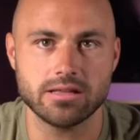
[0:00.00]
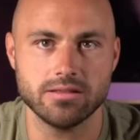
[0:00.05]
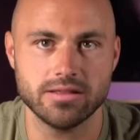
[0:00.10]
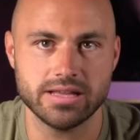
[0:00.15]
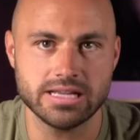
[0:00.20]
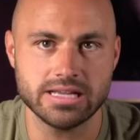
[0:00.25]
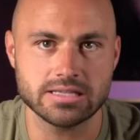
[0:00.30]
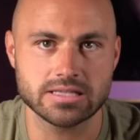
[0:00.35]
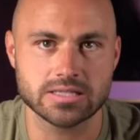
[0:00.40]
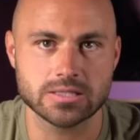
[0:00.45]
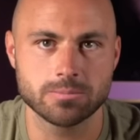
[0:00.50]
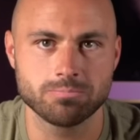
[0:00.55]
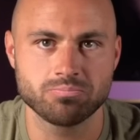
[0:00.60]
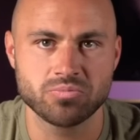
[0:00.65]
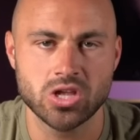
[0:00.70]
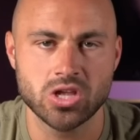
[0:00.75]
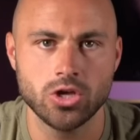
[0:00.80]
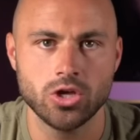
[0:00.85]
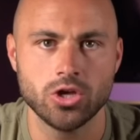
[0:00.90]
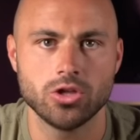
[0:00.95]
this,
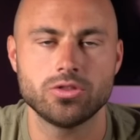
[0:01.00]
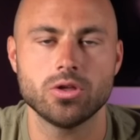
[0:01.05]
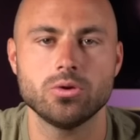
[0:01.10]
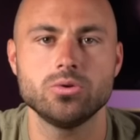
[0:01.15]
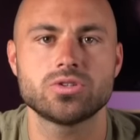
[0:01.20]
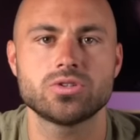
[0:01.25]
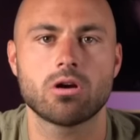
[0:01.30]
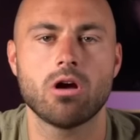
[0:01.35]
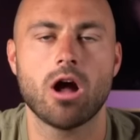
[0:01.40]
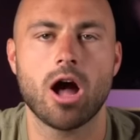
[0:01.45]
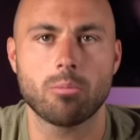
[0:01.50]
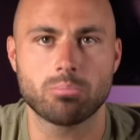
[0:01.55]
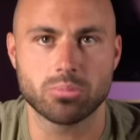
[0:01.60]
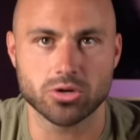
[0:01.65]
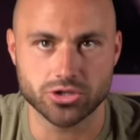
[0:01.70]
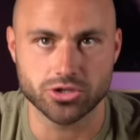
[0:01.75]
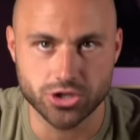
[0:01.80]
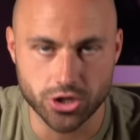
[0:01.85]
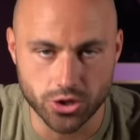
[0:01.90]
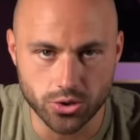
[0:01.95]
those are
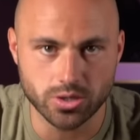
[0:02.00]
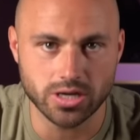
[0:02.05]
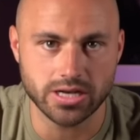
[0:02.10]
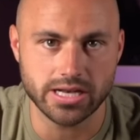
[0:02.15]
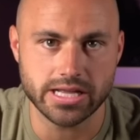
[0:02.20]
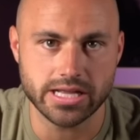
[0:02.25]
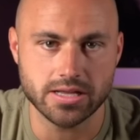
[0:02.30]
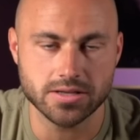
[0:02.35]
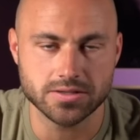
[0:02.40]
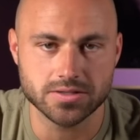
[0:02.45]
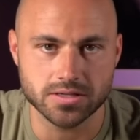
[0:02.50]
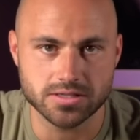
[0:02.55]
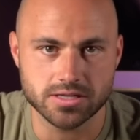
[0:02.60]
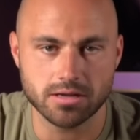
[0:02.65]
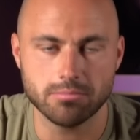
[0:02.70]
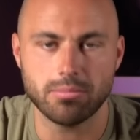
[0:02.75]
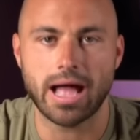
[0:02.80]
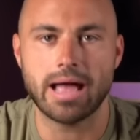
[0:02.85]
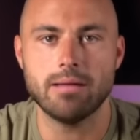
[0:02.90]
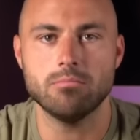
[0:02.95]
opportunities to
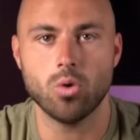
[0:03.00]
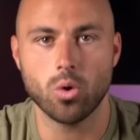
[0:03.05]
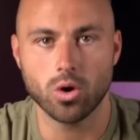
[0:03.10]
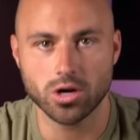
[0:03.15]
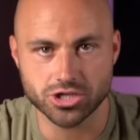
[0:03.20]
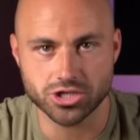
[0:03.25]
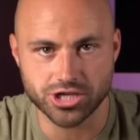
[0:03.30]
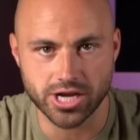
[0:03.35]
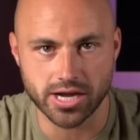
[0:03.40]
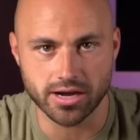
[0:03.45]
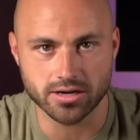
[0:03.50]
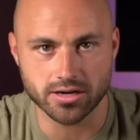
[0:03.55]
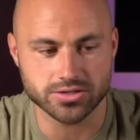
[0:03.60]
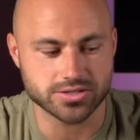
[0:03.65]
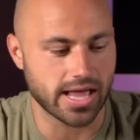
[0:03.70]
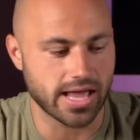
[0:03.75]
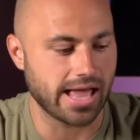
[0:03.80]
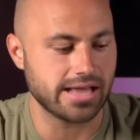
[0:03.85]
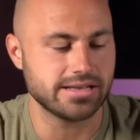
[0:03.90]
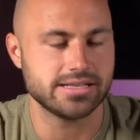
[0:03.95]
buy more
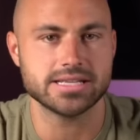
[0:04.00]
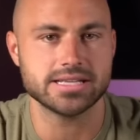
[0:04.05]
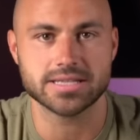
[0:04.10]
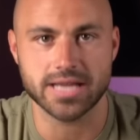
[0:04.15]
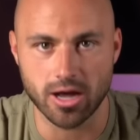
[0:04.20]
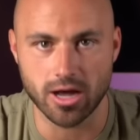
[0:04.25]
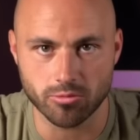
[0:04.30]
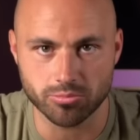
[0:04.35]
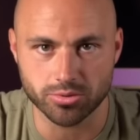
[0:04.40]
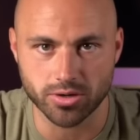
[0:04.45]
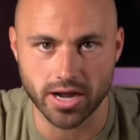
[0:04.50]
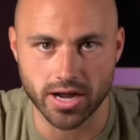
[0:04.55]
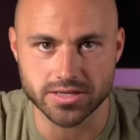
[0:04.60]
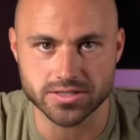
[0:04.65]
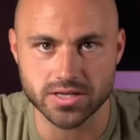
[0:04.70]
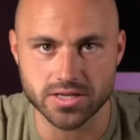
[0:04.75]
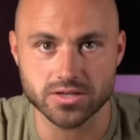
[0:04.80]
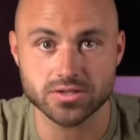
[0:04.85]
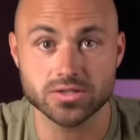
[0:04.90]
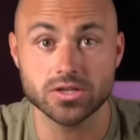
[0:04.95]
shares at discount
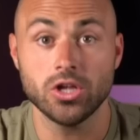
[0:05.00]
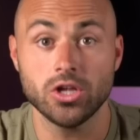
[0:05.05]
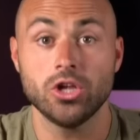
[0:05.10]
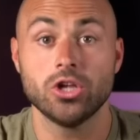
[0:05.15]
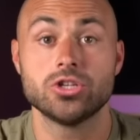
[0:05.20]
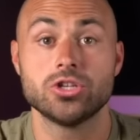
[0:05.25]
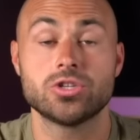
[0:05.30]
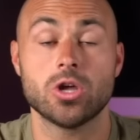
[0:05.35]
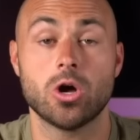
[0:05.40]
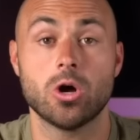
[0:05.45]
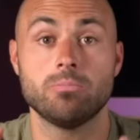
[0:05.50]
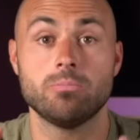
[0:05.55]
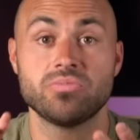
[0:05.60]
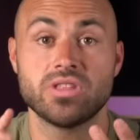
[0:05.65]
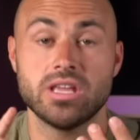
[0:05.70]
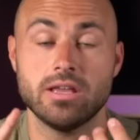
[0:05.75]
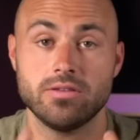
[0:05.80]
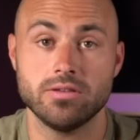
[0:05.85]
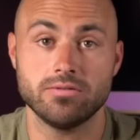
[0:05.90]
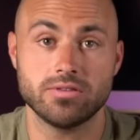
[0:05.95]
prices. So
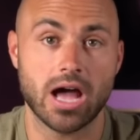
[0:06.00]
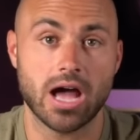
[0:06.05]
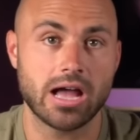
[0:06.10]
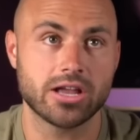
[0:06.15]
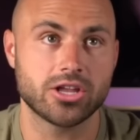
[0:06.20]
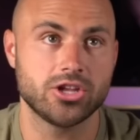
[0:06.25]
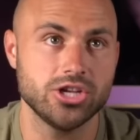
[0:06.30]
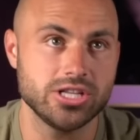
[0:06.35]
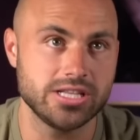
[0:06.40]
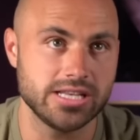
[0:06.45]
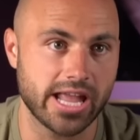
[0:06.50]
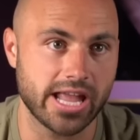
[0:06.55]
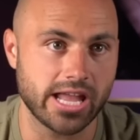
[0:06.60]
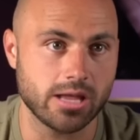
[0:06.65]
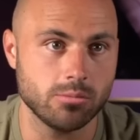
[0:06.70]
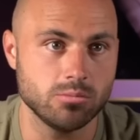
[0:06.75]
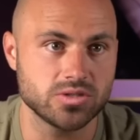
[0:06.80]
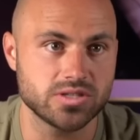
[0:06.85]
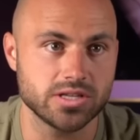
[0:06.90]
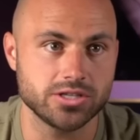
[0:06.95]
if you've got good
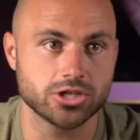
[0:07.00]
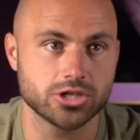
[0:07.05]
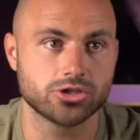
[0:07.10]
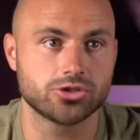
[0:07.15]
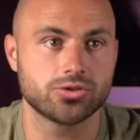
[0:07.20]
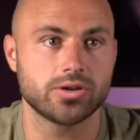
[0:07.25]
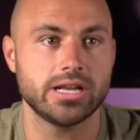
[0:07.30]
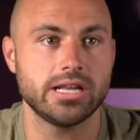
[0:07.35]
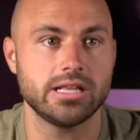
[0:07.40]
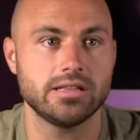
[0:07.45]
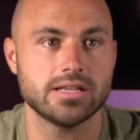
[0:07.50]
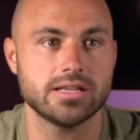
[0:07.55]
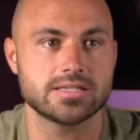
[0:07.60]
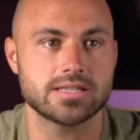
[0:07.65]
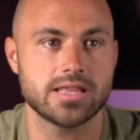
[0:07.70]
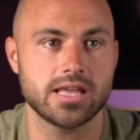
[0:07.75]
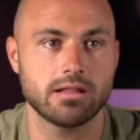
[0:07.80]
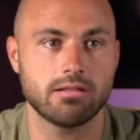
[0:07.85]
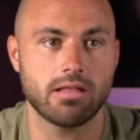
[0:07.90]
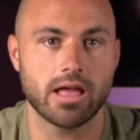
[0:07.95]
names and you're treating this
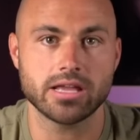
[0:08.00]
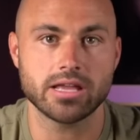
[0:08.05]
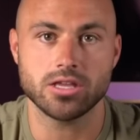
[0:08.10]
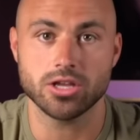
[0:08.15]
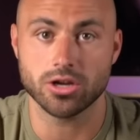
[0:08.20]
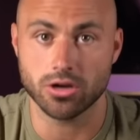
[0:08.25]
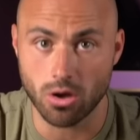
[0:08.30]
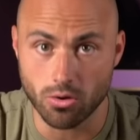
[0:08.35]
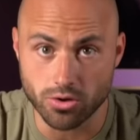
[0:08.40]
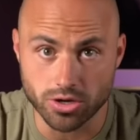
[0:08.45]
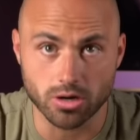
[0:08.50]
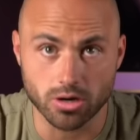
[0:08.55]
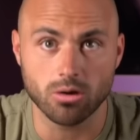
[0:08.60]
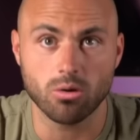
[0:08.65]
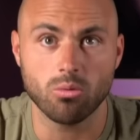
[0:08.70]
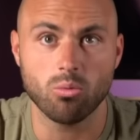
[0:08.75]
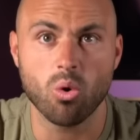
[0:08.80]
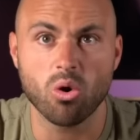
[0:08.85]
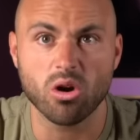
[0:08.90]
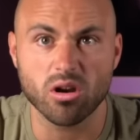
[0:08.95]
thing like, you're a
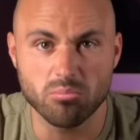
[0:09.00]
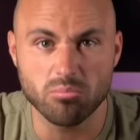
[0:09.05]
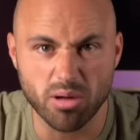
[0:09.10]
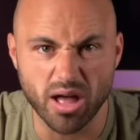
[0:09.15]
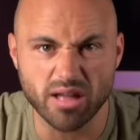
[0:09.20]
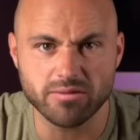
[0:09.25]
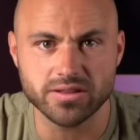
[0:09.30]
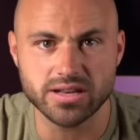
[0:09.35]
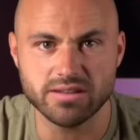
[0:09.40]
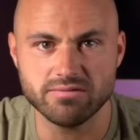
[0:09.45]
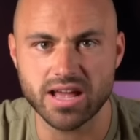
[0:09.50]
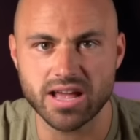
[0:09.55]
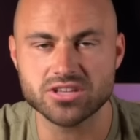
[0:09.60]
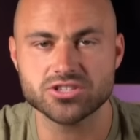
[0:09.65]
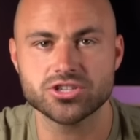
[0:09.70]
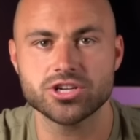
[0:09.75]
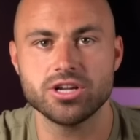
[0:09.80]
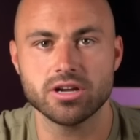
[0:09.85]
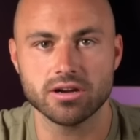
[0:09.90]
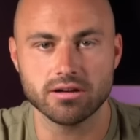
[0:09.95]
Warren Buffett
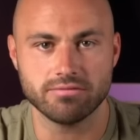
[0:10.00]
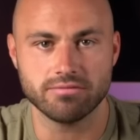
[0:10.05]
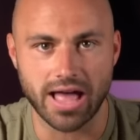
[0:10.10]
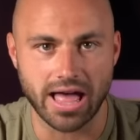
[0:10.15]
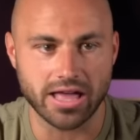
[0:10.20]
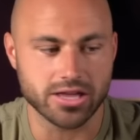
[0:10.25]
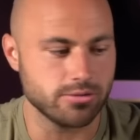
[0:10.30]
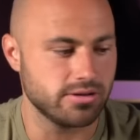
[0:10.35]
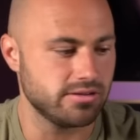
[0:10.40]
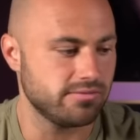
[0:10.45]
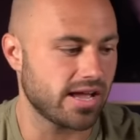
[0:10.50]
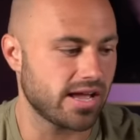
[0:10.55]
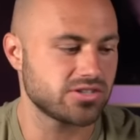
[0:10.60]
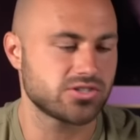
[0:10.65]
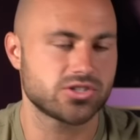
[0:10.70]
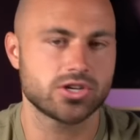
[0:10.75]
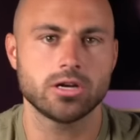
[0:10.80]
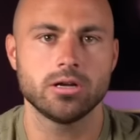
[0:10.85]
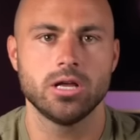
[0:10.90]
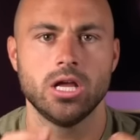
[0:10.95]
investor, you're a value
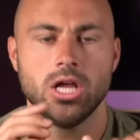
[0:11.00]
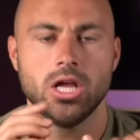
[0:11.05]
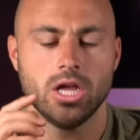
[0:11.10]
investor,